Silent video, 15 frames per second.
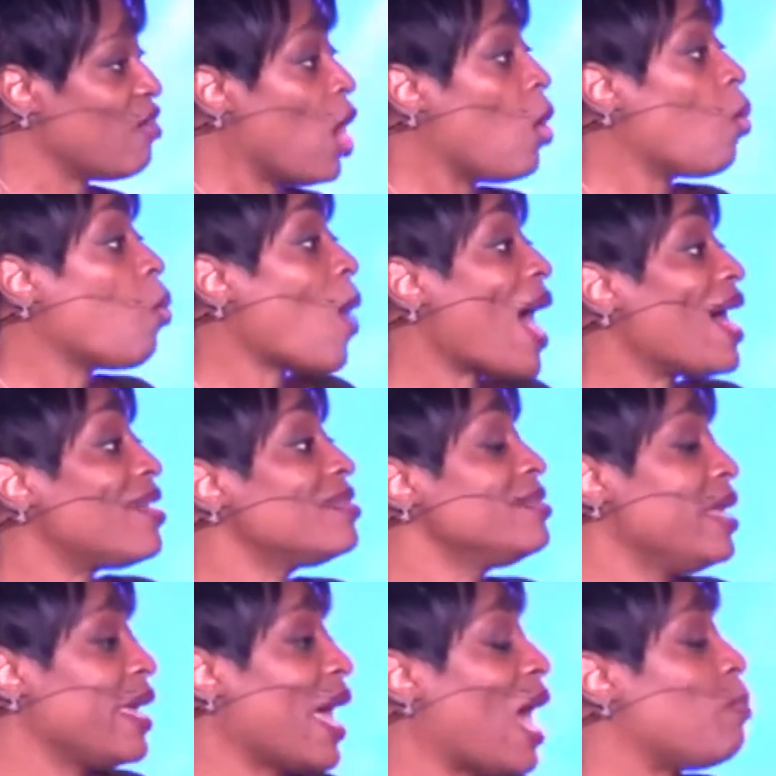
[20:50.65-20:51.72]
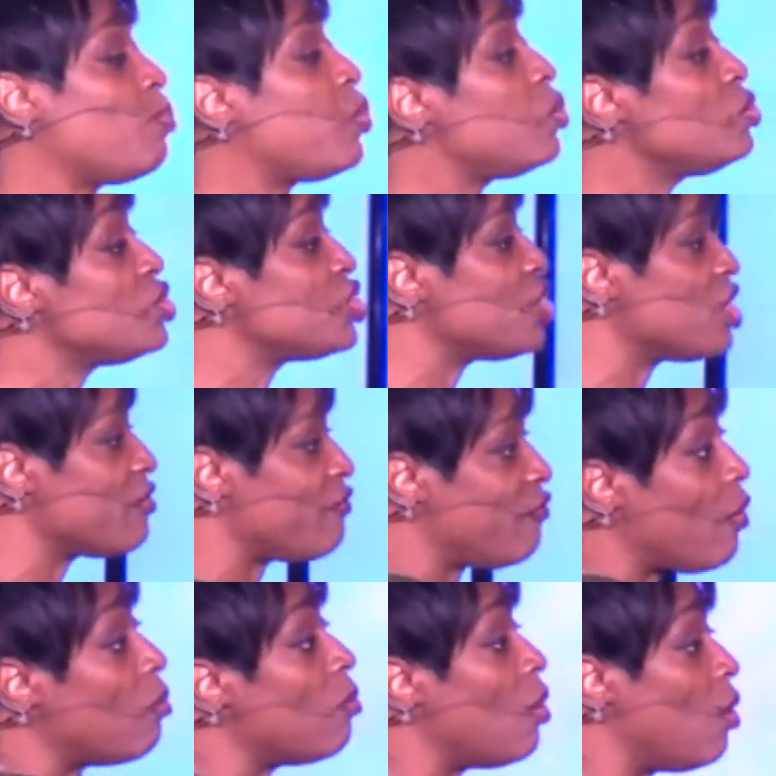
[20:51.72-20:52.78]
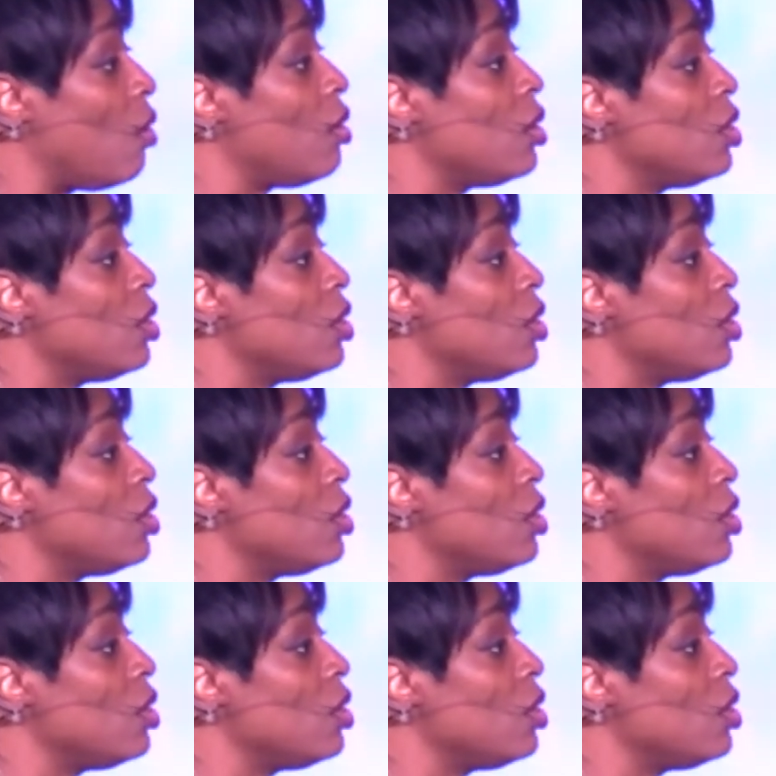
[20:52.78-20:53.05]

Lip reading: while they are pushing for more.